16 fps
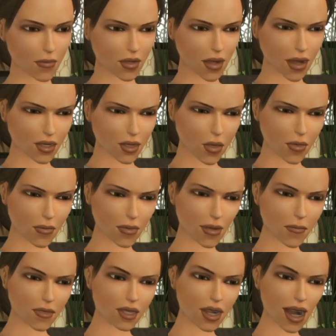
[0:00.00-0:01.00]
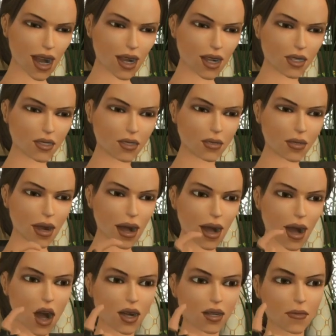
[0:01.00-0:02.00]
I am the most beautiful girl
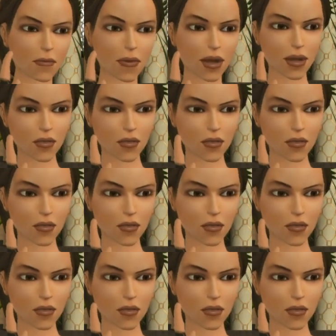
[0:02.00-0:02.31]
in the